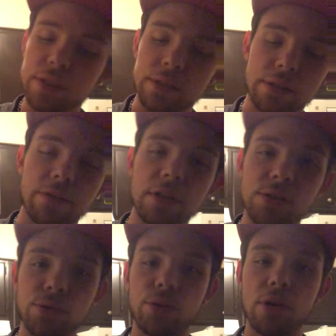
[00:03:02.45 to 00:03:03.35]
This is the
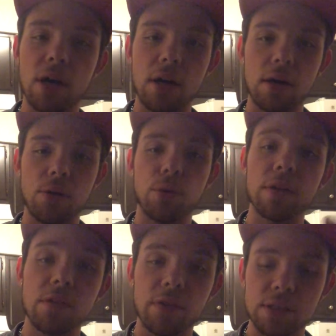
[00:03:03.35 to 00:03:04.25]
vessel, one
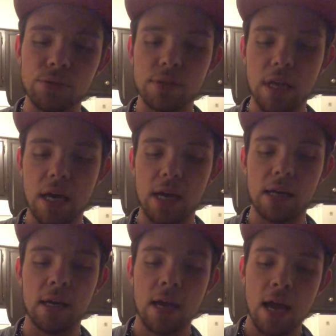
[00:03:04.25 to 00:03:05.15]
of the vessels
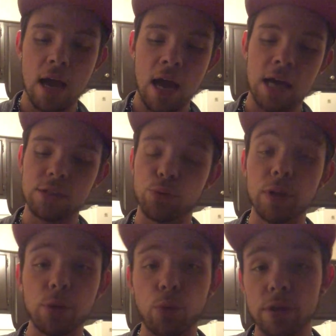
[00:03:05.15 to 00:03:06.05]
that has
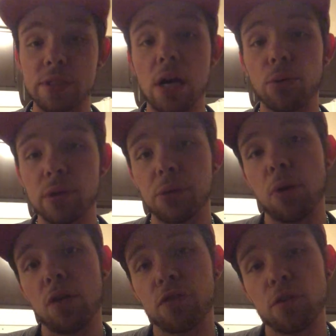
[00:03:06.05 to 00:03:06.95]
really worked out really
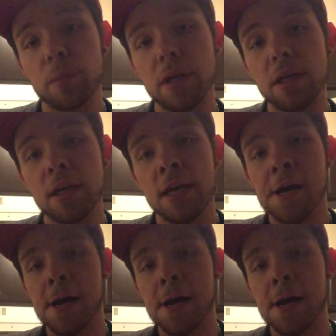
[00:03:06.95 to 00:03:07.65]
well for me.